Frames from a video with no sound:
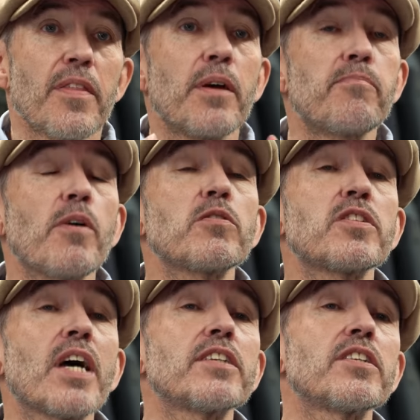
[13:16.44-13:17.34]
They
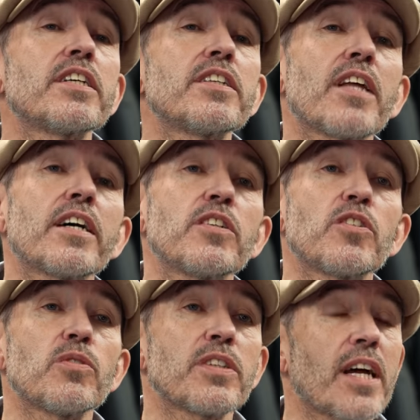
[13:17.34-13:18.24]
both test these days
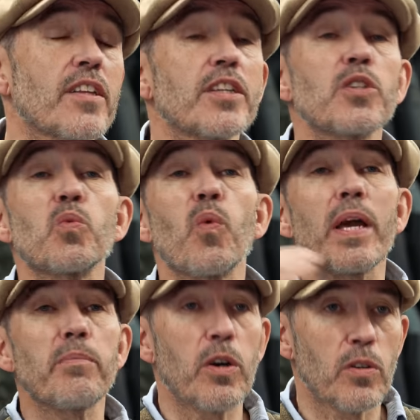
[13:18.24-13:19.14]
to a standard that is
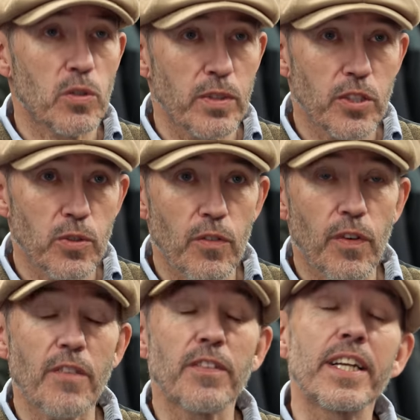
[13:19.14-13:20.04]
way beyond
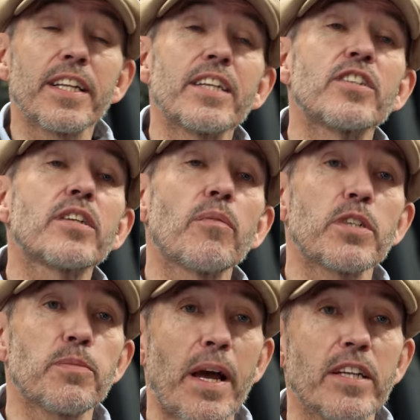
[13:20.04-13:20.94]
2205. Indeed, in some
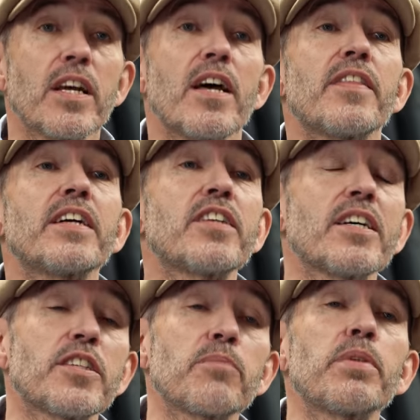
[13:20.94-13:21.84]
respects, they're
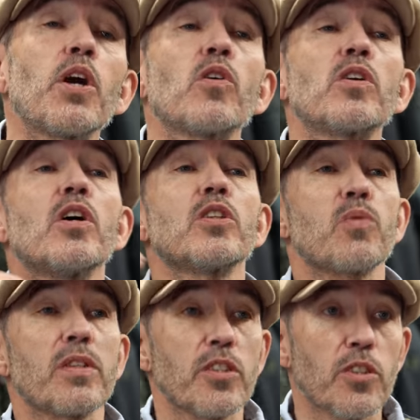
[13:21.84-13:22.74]
testing beyond
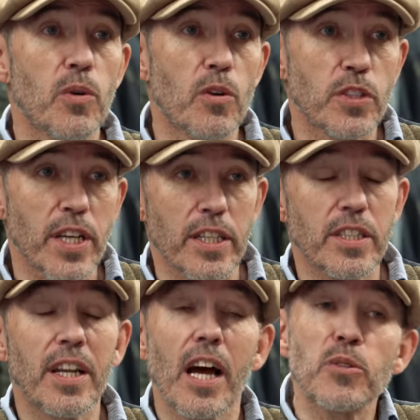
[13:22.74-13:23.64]

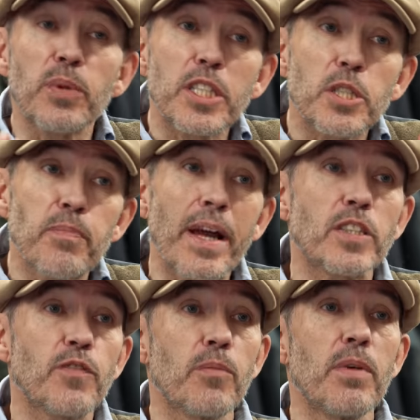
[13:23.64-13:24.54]
2206. And as you would
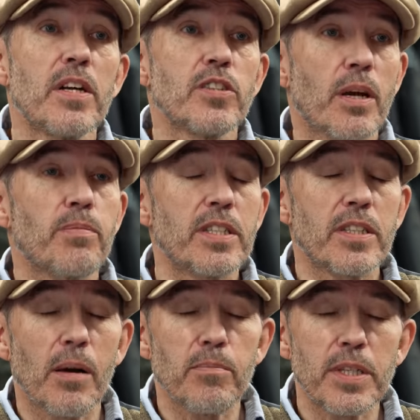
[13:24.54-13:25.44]
expect from
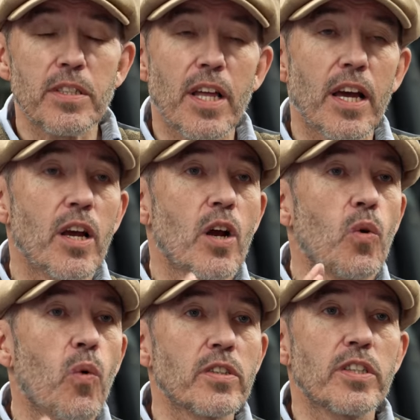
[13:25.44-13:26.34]
Japanese companies, their
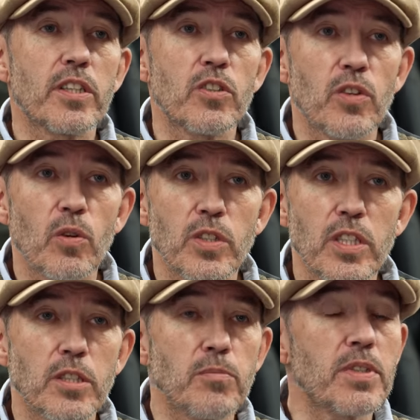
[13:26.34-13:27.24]
quality control
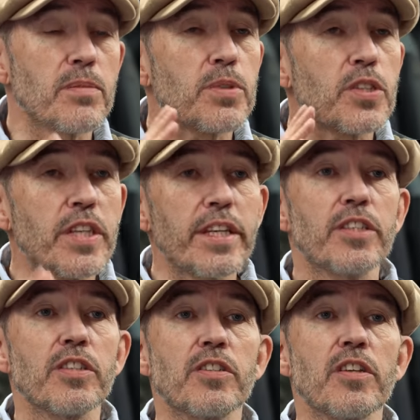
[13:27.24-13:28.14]
systems, the
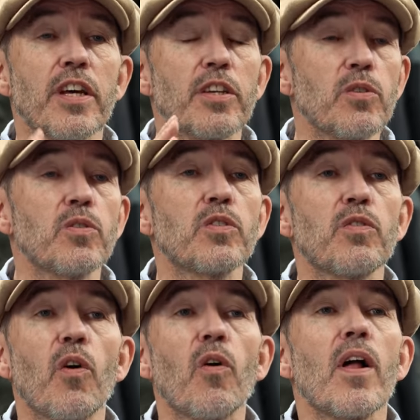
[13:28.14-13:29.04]
procedures that they use
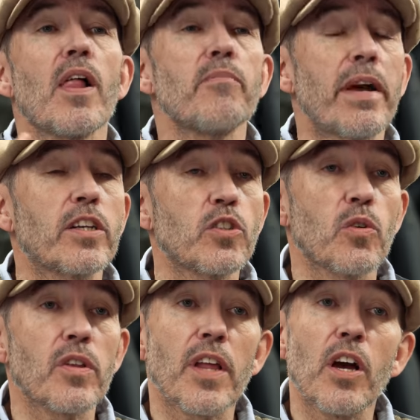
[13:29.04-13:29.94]
for making
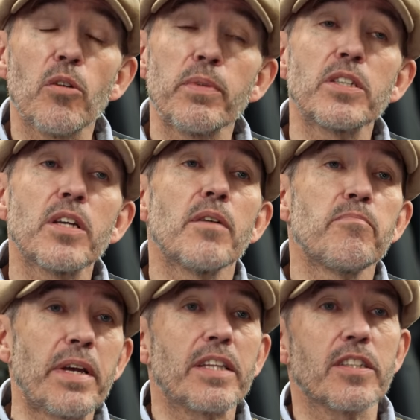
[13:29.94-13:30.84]
sure that their helmets
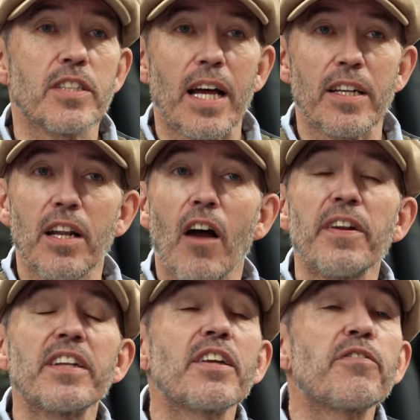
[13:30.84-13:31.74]
meet the standard
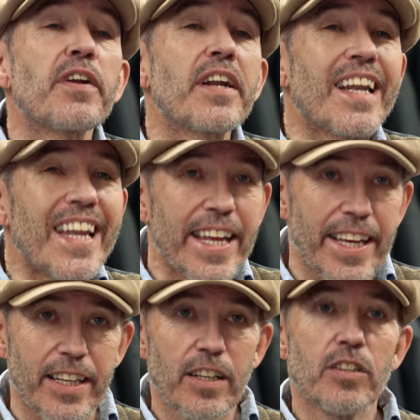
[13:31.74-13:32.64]
are in a different
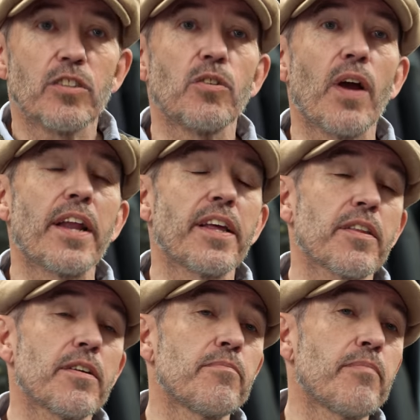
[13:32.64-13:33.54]
league to any other